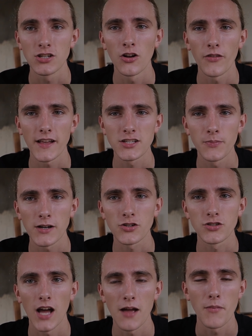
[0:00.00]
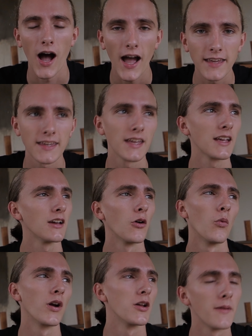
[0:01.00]
you know, that special time hiking.
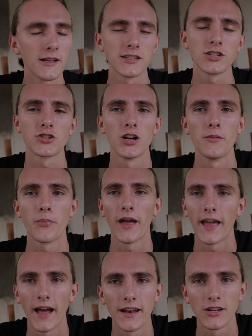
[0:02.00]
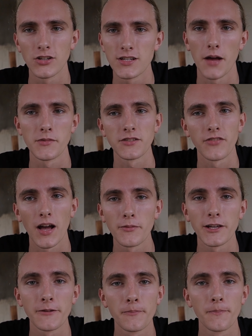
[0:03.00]
What an amazing trip and a good time as a
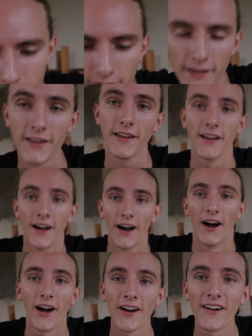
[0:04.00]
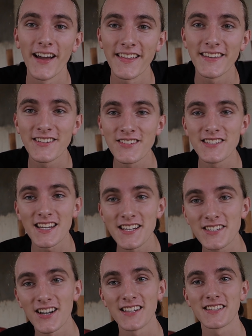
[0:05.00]
family. All right, this one's
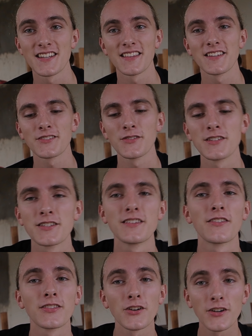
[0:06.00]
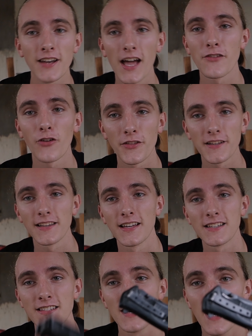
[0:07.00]
interesting. This one is the 3rd knife on the
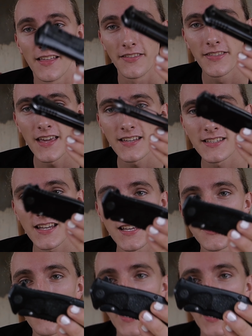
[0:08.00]
list. This is